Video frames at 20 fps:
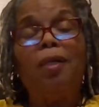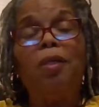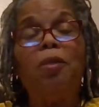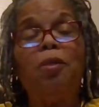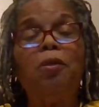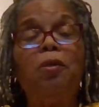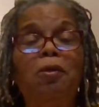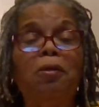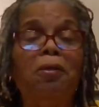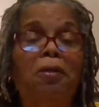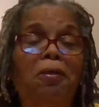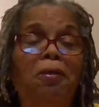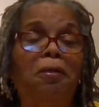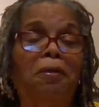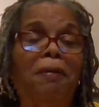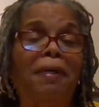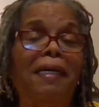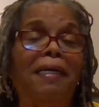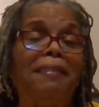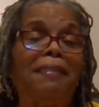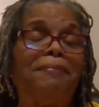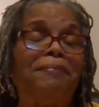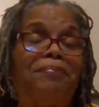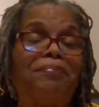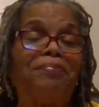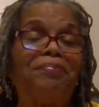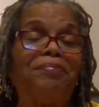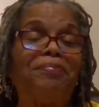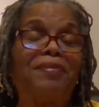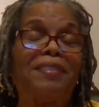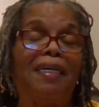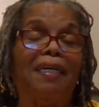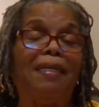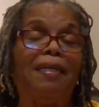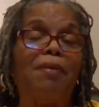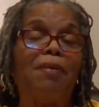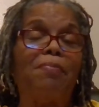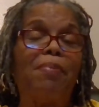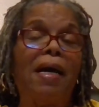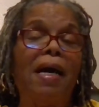oh, we
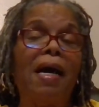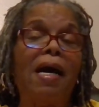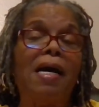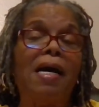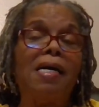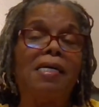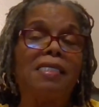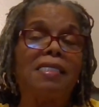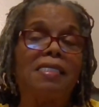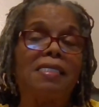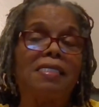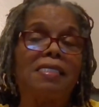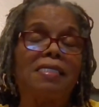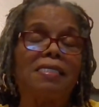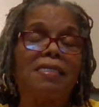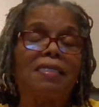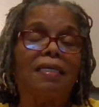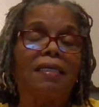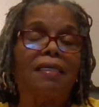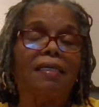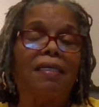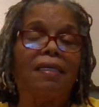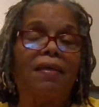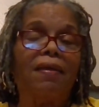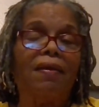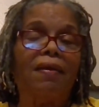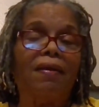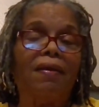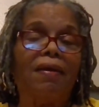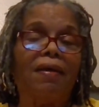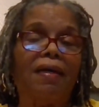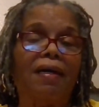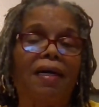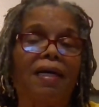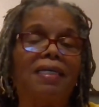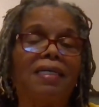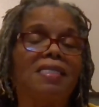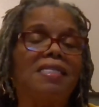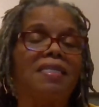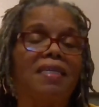in the past,
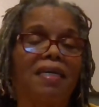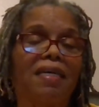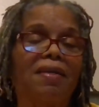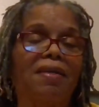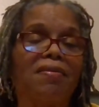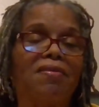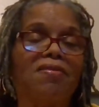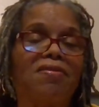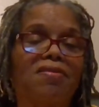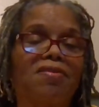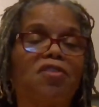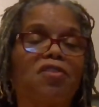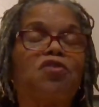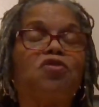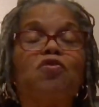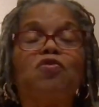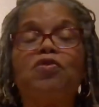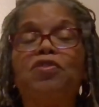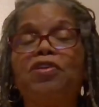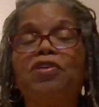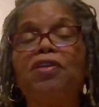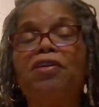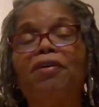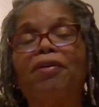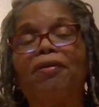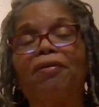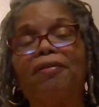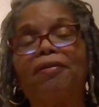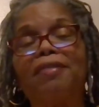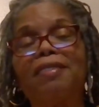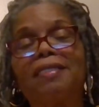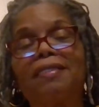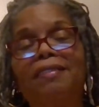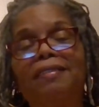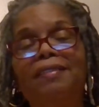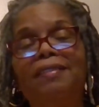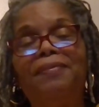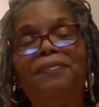I say two years,